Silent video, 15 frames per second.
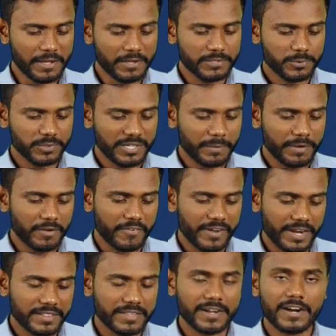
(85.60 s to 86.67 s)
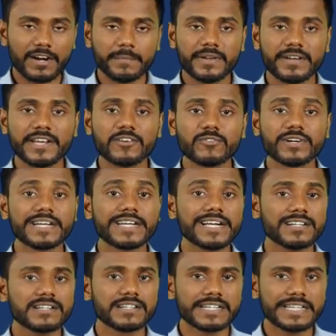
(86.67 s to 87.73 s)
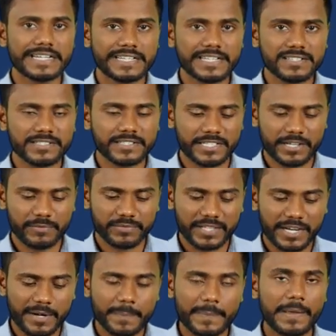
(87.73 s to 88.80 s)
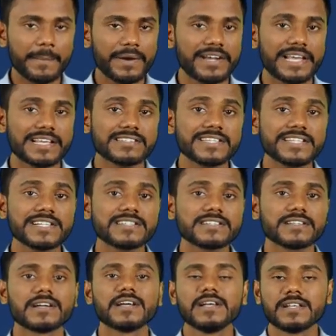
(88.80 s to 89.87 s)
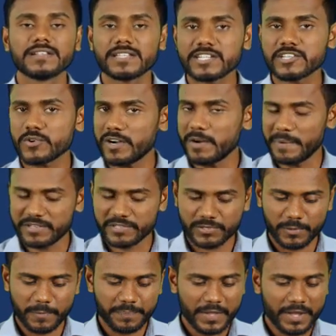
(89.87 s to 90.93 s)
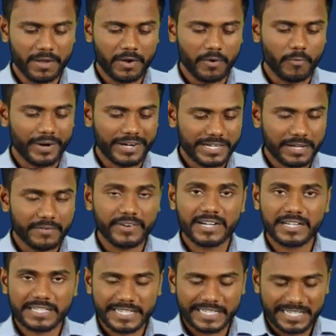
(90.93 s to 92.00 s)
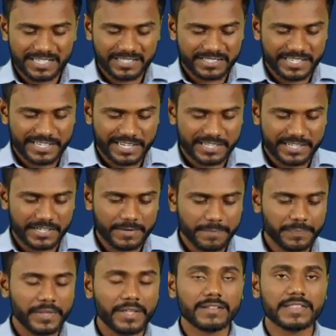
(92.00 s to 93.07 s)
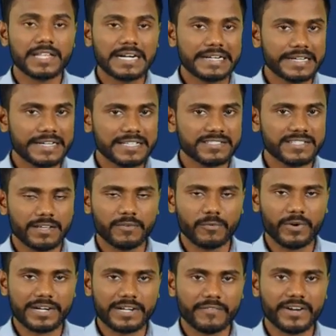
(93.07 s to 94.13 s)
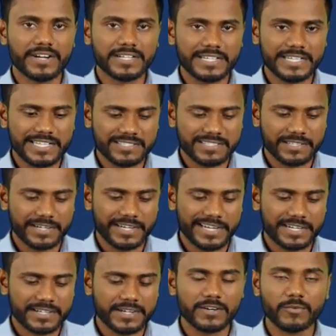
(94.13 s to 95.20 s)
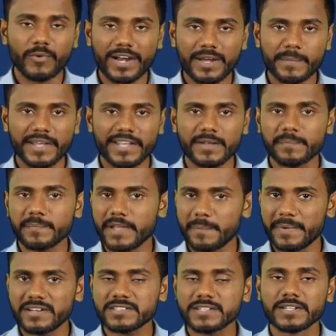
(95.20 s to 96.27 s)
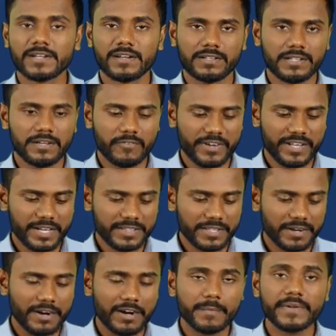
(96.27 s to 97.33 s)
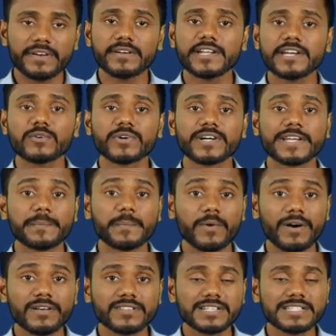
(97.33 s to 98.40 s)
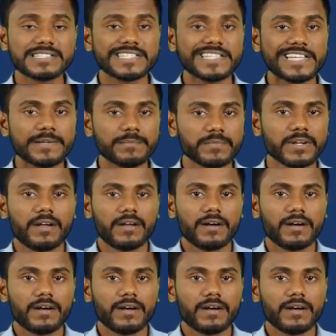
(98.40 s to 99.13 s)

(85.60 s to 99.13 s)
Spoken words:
So the Vedanta Academy need to deduct TDS if that payment exceeds threshold limit. So whatever TDS deducted, whatever TDS deducted while making payments, the Vedanta Academy need to deposit same